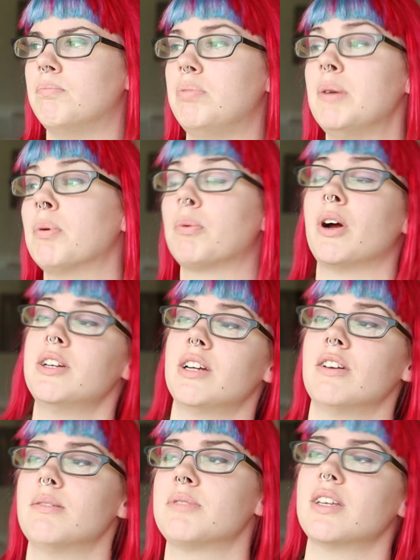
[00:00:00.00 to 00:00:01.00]
be
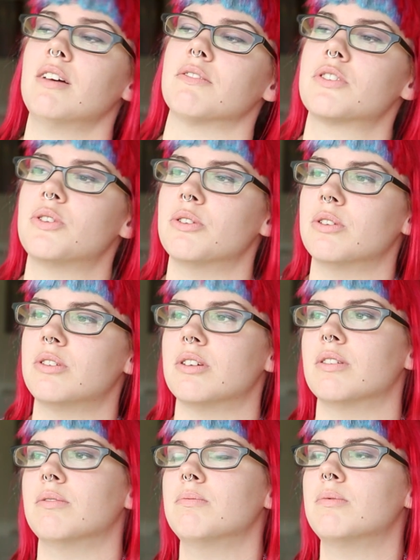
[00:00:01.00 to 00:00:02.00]
proprietary themselves,
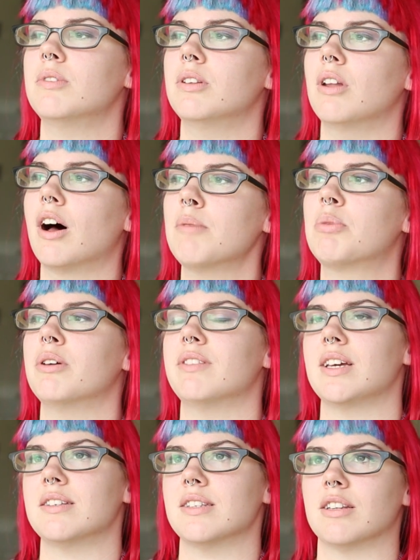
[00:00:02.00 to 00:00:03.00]
to not put
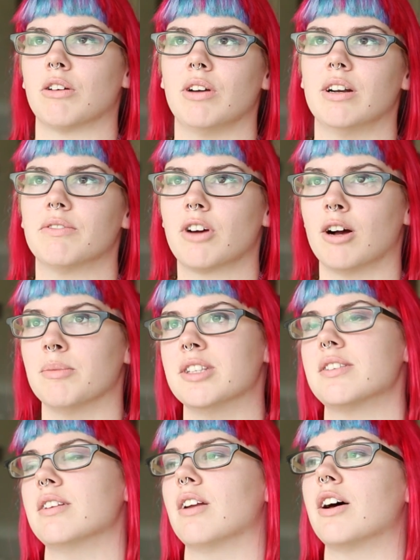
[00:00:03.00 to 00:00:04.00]
things in the Creative
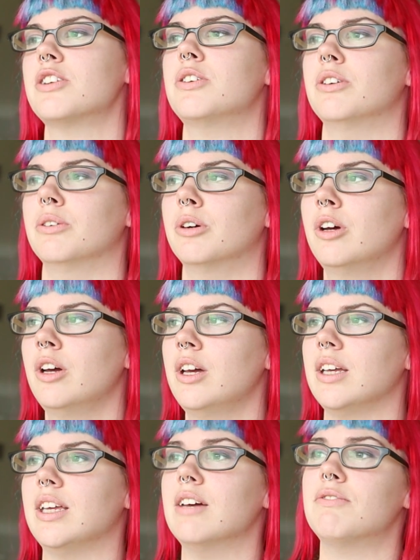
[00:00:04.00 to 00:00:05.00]
Commons and not to
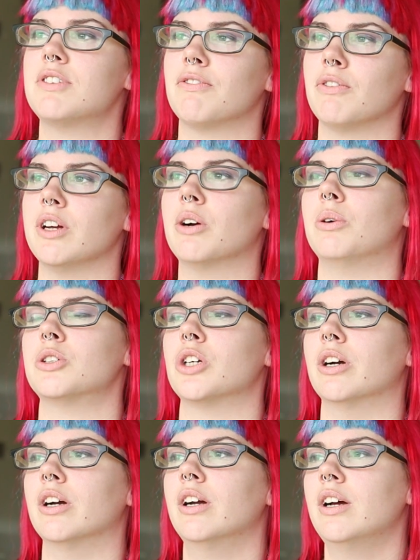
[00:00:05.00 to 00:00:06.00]
give to free
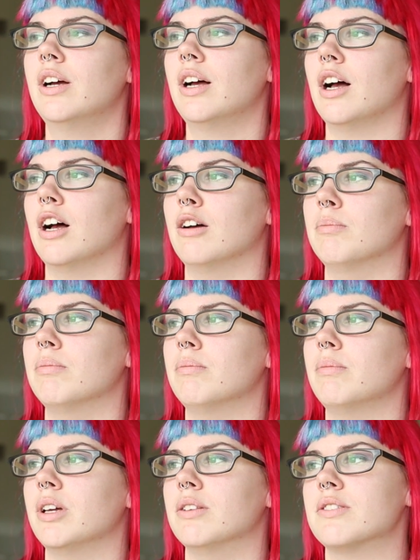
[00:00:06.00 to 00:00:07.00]
culture.
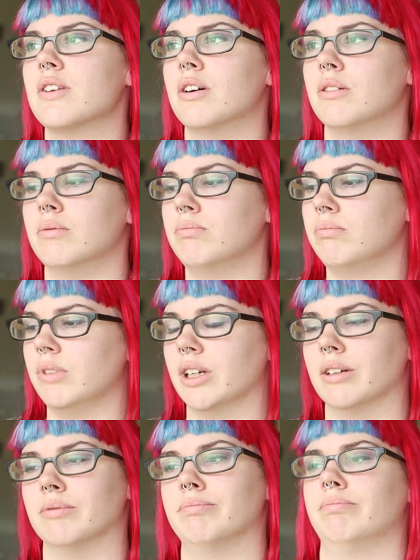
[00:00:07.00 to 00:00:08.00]
And so, you
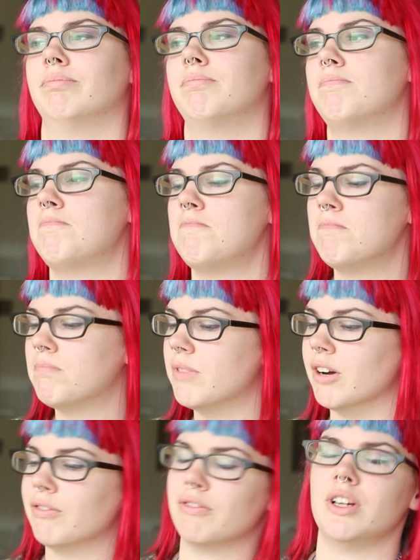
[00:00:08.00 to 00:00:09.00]
know,
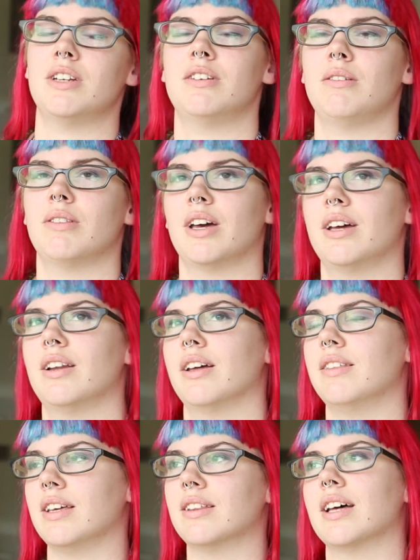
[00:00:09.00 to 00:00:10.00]
they're free to do that.
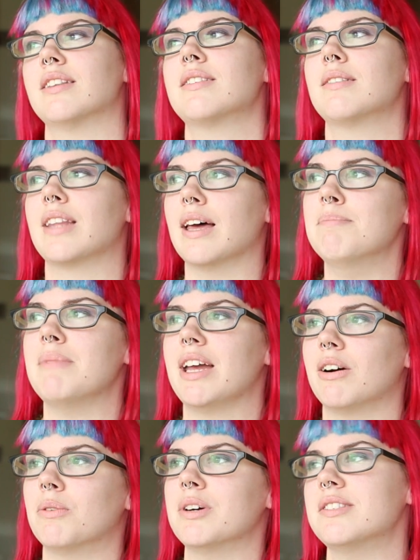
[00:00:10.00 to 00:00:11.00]
I think that
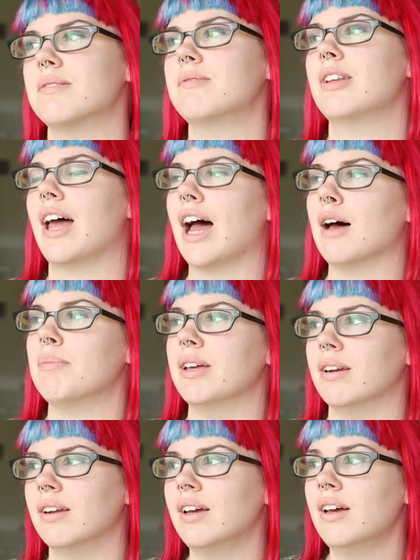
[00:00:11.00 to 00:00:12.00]
may always
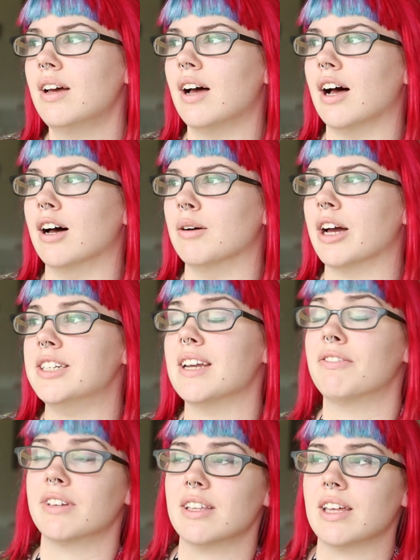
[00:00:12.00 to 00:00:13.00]
happen. I
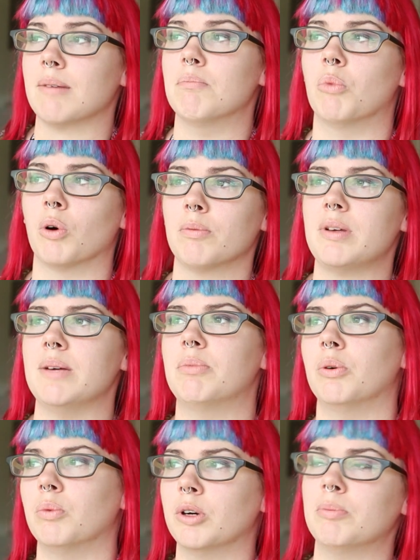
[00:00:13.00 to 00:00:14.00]
definitely think more
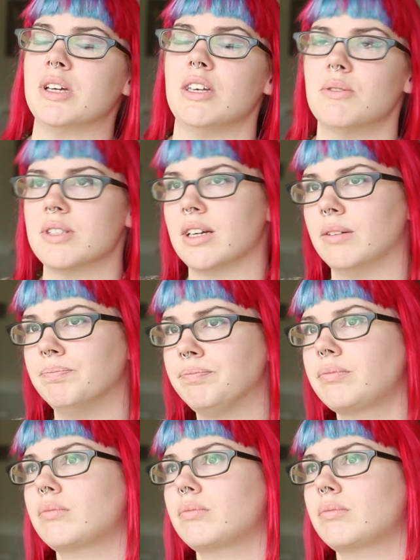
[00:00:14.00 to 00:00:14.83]
people will be using